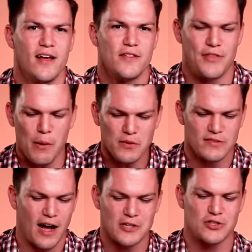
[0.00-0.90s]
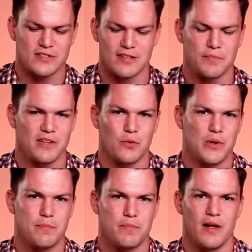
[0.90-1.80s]
that was not just something that
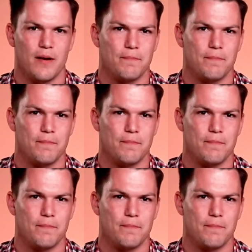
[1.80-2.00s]
we,